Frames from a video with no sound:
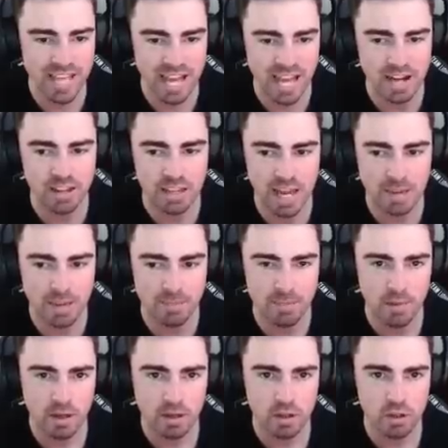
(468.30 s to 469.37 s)
end of the game.
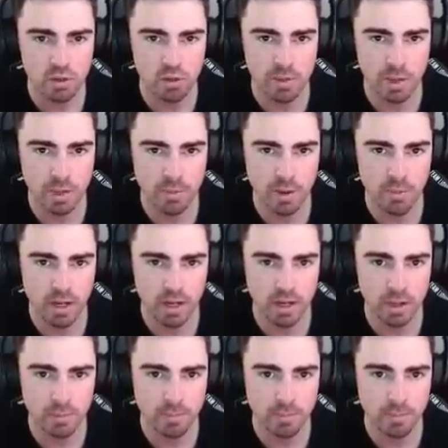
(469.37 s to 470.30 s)
To really make my mind up.